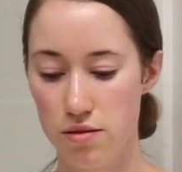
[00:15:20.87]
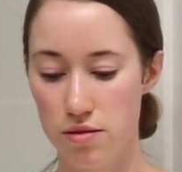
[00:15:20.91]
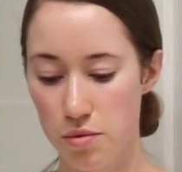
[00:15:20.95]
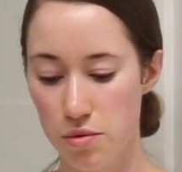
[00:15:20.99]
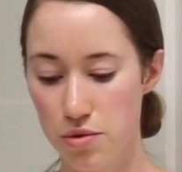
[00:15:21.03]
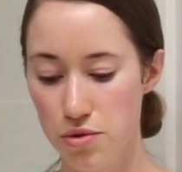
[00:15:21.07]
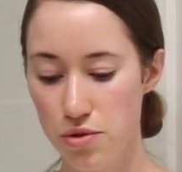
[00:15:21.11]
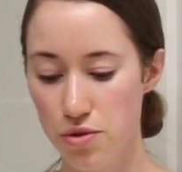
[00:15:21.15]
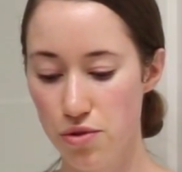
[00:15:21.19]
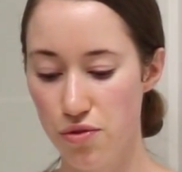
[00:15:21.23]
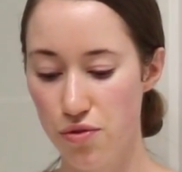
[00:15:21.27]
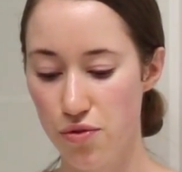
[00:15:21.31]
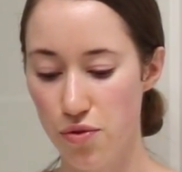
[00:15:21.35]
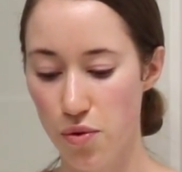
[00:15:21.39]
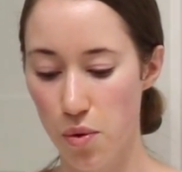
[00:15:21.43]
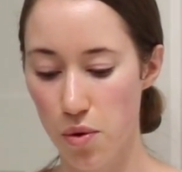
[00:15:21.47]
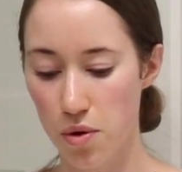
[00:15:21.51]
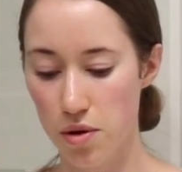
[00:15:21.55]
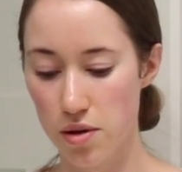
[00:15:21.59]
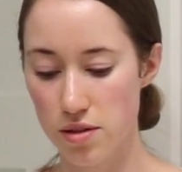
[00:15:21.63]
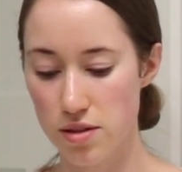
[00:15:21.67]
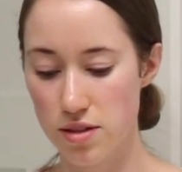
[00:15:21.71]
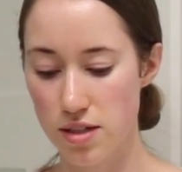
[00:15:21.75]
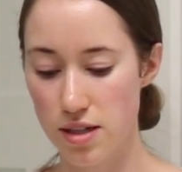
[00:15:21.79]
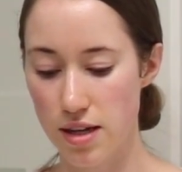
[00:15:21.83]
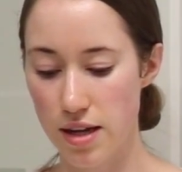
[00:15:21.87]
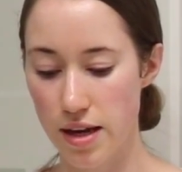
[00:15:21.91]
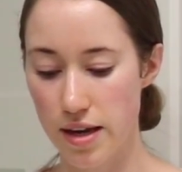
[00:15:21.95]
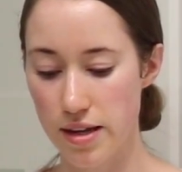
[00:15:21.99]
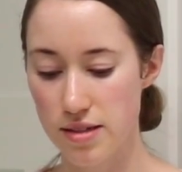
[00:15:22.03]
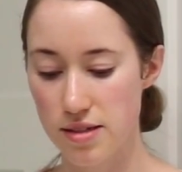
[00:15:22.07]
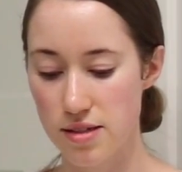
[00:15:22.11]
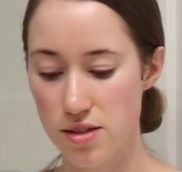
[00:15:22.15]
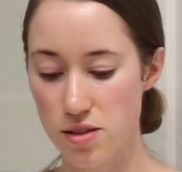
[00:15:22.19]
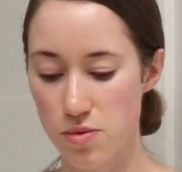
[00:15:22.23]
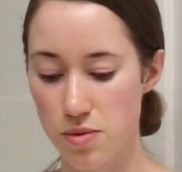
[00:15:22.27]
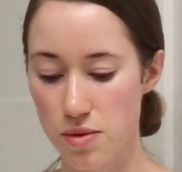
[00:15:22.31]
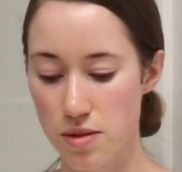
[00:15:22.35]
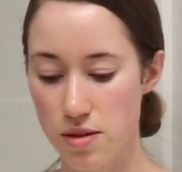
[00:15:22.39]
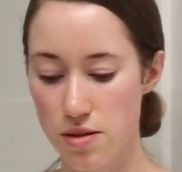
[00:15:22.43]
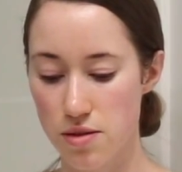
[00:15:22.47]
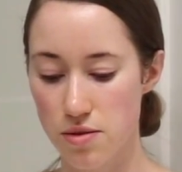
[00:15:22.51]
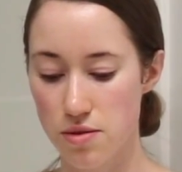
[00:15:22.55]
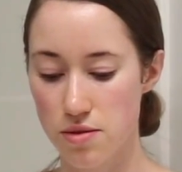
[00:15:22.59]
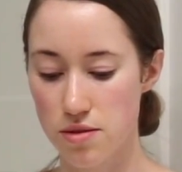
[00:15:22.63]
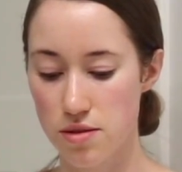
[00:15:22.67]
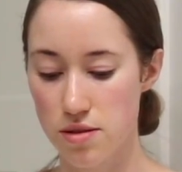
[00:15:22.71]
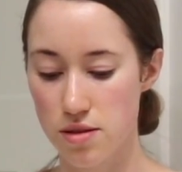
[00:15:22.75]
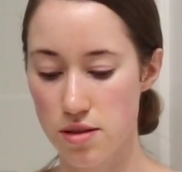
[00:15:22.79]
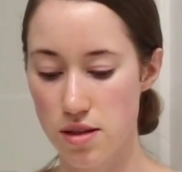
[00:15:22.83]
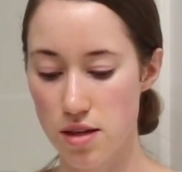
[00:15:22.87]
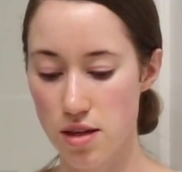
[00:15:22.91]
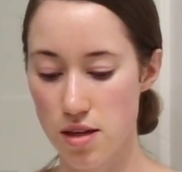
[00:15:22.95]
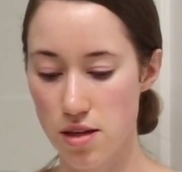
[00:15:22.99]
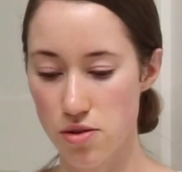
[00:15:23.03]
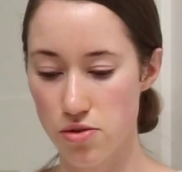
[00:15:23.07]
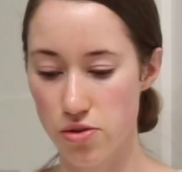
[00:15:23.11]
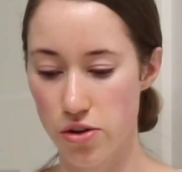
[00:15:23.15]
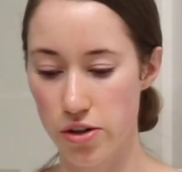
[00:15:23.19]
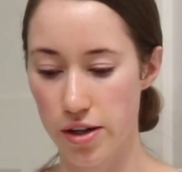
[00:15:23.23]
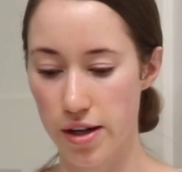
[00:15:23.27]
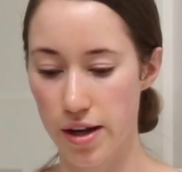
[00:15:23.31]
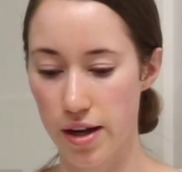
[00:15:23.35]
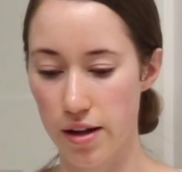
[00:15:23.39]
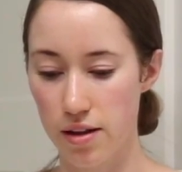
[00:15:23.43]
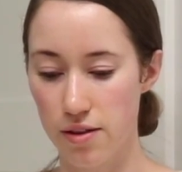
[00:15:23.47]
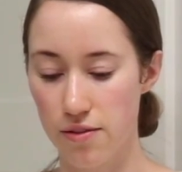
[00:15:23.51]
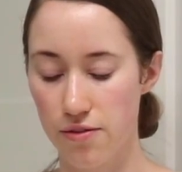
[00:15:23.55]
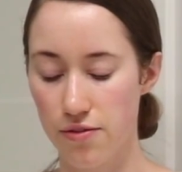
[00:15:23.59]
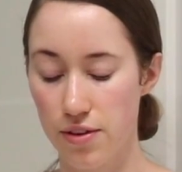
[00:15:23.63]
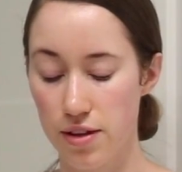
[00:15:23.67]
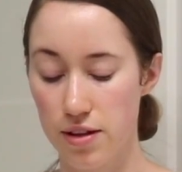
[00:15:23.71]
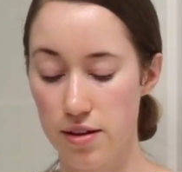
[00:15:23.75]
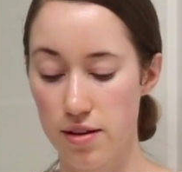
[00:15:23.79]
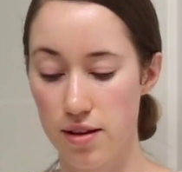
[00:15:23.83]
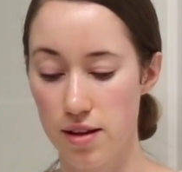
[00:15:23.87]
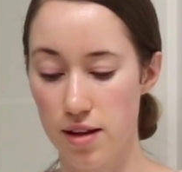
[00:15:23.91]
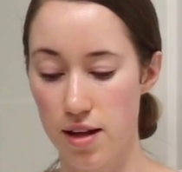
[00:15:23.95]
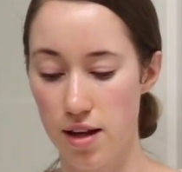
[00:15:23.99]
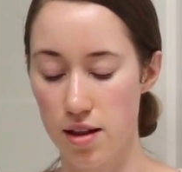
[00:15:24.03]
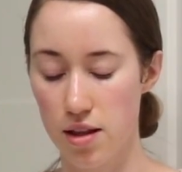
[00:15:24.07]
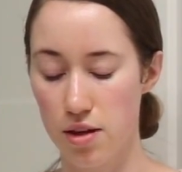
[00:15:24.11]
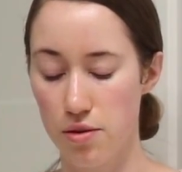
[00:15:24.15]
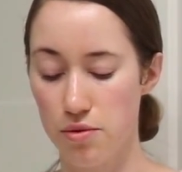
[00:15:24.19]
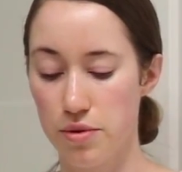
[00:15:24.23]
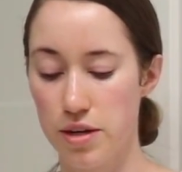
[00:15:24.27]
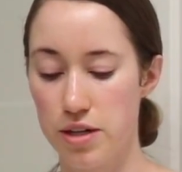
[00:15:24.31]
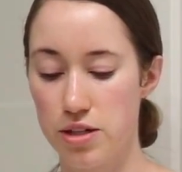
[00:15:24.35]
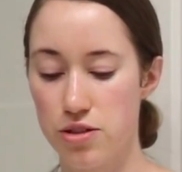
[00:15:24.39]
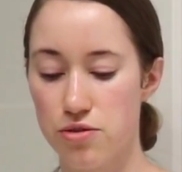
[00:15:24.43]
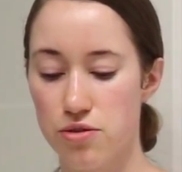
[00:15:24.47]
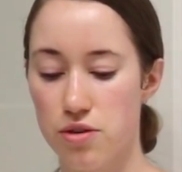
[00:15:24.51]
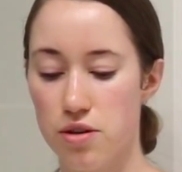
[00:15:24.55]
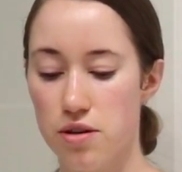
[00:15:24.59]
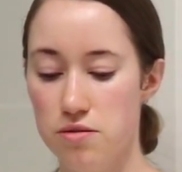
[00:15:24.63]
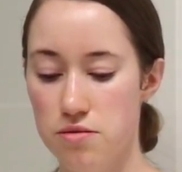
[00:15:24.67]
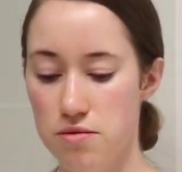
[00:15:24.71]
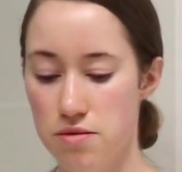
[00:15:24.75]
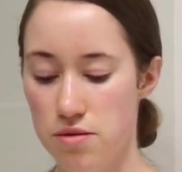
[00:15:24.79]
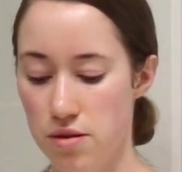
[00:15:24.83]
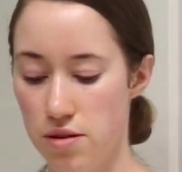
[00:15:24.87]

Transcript: We'll do four today since we used the Drunk Elephant Lala Retro.